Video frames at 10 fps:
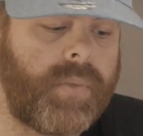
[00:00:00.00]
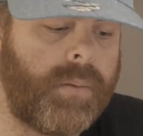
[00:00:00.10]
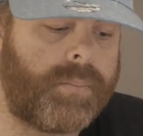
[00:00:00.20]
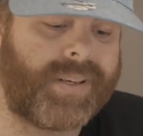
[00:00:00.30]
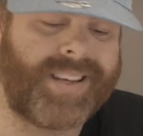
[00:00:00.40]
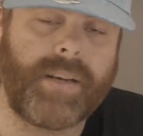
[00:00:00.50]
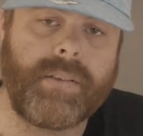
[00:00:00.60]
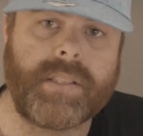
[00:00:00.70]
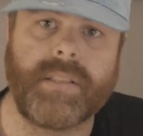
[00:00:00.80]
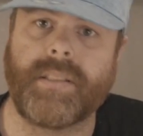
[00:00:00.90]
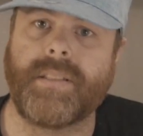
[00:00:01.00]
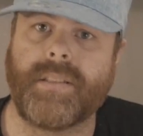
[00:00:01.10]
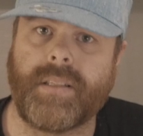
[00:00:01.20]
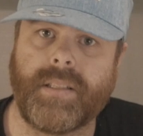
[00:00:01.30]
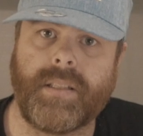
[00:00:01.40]
But ever since I
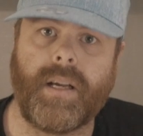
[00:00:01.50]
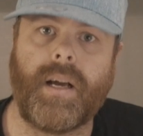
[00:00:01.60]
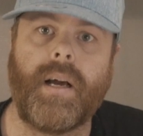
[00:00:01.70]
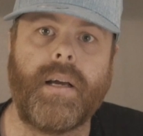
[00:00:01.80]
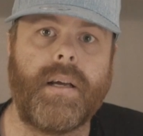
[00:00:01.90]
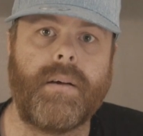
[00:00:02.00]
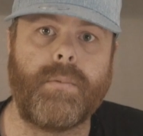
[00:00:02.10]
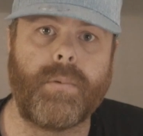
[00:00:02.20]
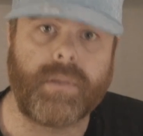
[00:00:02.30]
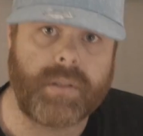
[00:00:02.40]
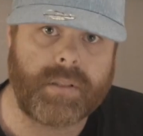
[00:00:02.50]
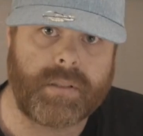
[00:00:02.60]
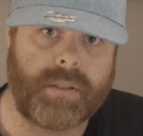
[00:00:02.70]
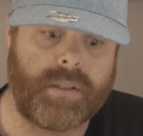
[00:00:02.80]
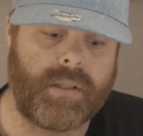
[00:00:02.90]
started, I have
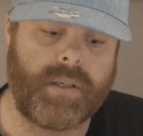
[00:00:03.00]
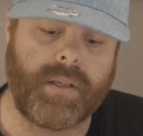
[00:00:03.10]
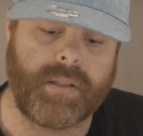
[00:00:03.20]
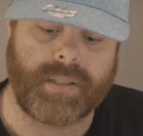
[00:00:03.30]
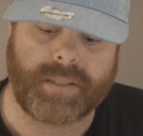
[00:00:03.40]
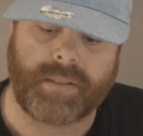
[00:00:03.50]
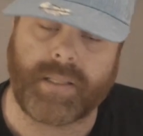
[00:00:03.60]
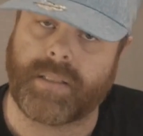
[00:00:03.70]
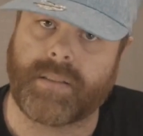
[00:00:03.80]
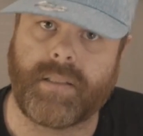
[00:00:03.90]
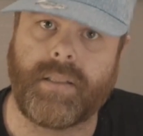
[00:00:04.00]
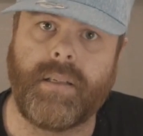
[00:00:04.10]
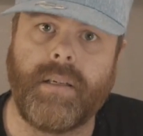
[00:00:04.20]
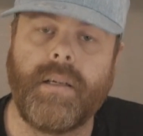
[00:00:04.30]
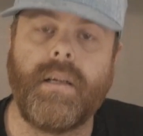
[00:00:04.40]
wanted this lens
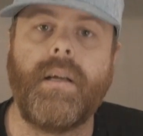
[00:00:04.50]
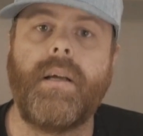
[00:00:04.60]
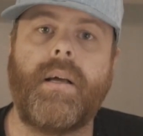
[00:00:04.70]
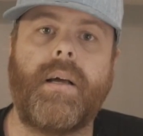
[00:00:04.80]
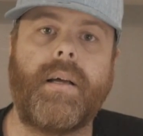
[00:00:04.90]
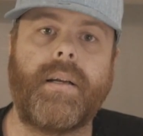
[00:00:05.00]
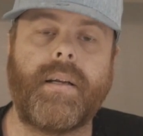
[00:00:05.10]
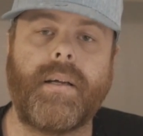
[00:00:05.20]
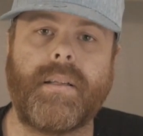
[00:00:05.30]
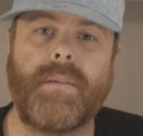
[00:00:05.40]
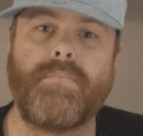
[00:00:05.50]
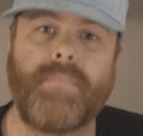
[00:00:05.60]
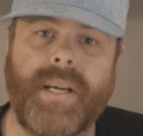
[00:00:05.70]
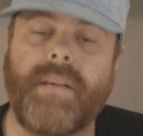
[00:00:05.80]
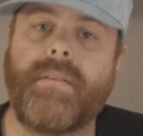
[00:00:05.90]
here, and the
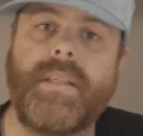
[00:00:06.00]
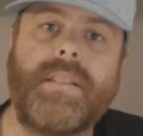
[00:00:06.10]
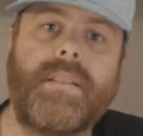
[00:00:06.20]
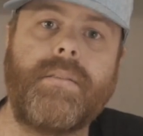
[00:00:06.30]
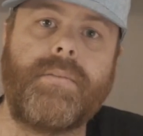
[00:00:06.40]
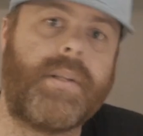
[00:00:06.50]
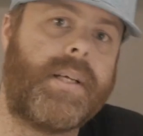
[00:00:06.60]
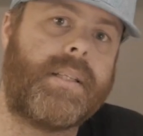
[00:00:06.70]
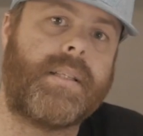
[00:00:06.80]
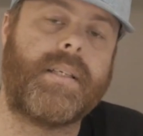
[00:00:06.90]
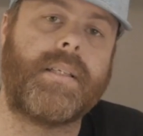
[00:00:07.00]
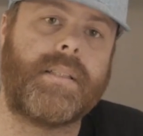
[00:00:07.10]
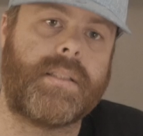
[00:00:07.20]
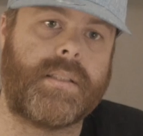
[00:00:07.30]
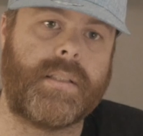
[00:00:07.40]
main reason for that
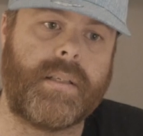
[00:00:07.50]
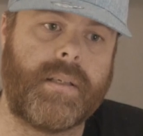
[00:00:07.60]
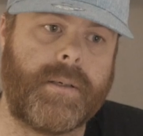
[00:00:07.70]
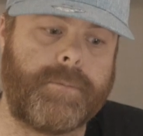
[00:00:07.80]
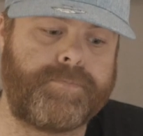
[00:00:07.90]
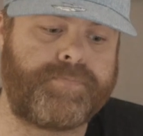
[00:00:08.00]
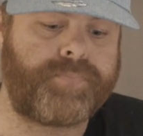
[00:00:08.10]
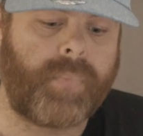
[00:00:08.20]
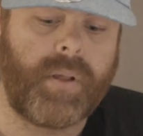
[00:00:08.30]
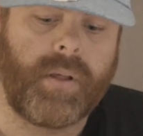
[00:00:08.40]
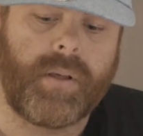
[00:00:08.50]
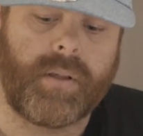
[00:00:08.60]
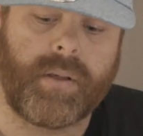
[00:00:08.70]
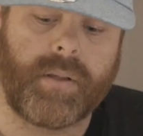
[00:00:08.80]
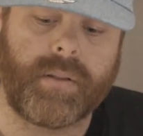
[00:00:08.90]
is the
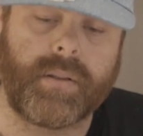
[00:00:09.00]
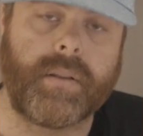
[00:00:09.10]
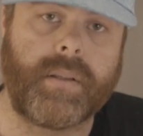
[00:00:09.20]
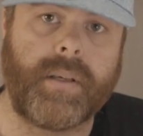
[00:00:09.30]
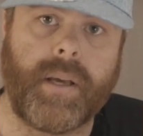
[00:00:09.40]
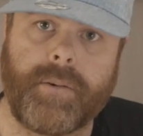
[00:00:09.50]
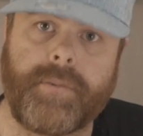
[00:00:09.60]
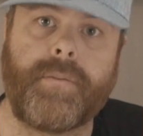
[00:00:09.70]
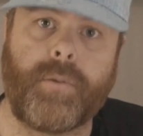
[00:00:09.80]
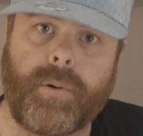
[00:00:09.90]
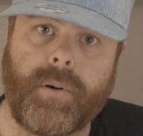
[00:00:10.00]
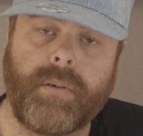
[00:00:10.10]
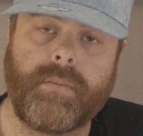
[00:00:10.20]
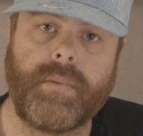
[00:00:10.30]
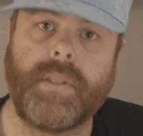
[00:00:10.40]
f4.
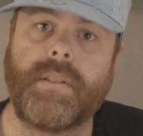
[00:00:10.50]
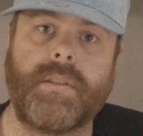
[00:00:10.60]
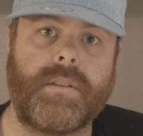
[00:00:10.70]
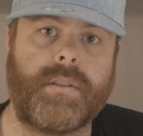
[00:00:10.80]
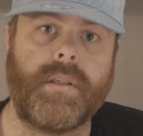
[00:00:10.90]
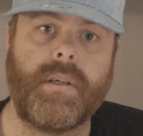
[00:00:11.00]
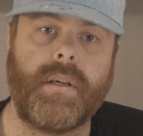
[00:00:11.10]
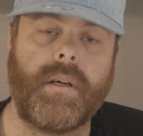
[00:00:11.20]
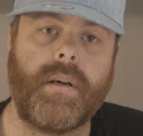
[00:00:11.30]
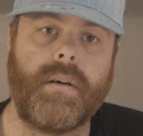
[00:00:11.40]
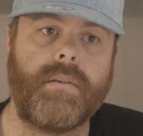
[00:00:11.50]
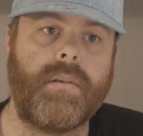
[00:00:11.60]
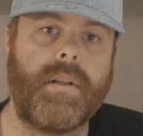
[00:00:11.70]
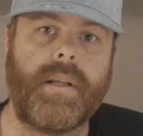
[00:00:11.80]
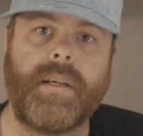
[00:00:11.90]
It's
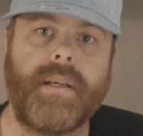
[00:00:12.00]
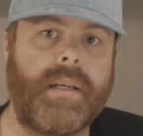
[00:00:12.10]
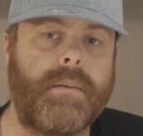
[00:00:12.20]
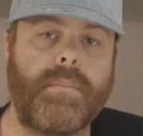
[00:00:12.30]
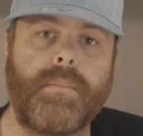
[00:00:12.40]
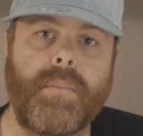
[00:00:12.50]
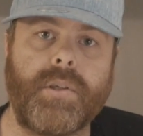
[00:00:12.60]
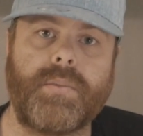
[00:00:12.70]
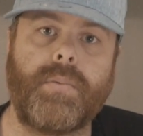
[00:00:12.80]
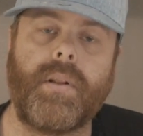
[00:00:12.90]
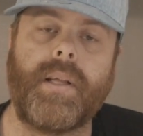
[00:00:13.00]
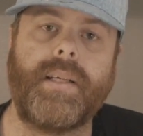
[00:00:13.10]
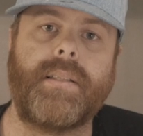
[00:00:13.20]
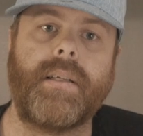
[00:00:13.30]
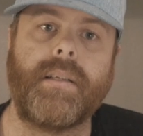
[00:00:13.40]
letting in much more
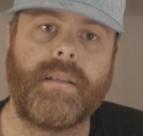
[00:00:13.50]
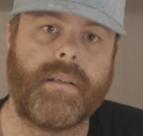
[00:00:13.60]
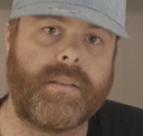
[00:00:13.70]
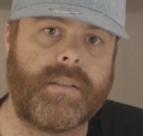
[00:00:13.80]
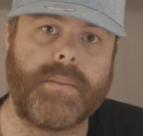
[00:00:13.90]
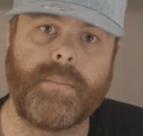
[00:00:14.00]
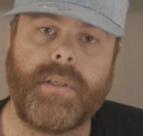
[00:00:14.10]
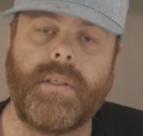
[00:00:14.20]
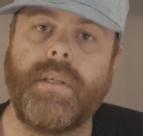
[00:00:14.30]
light than the Sigma,